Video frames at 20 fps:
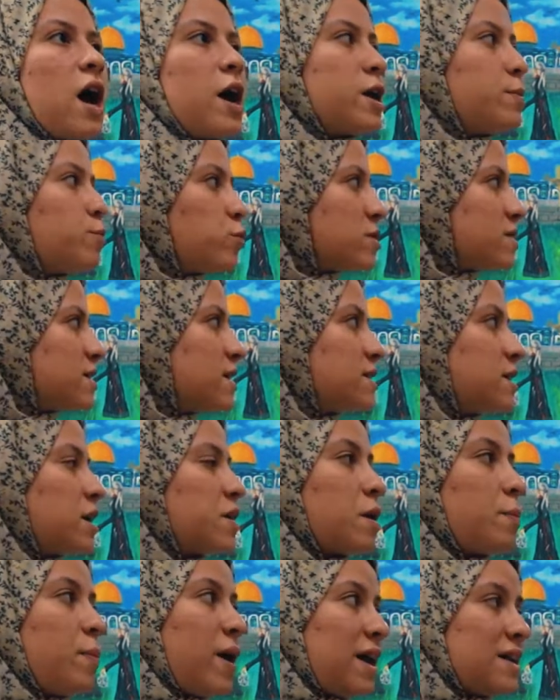
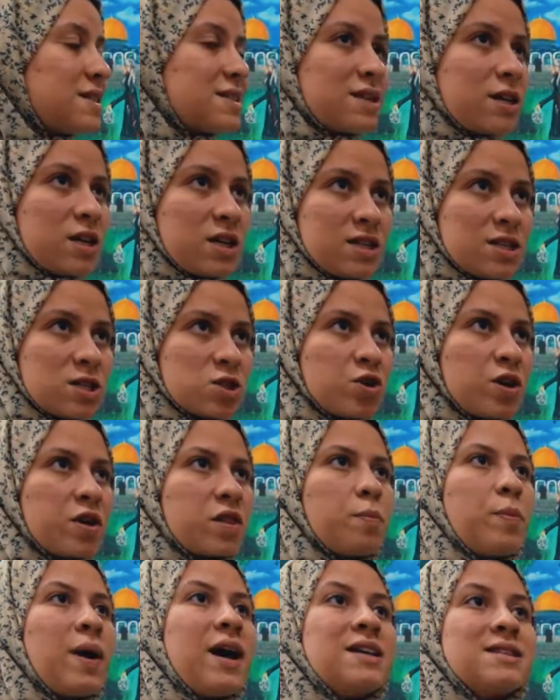representing the Palestinian history,
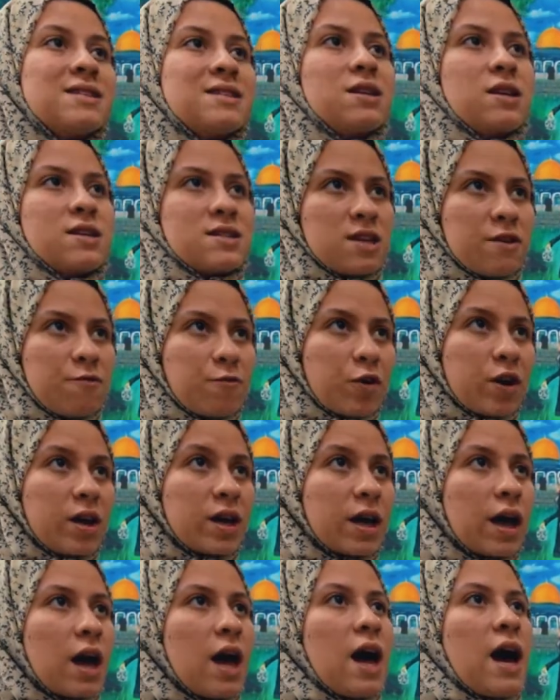the Palestinian
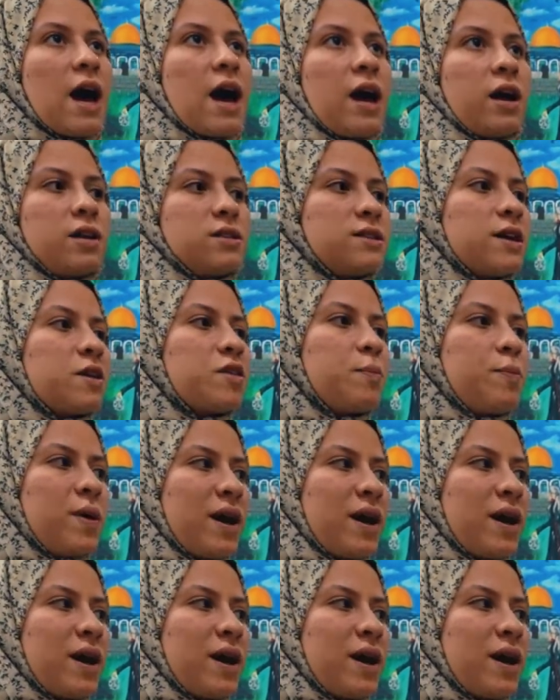suffering, and the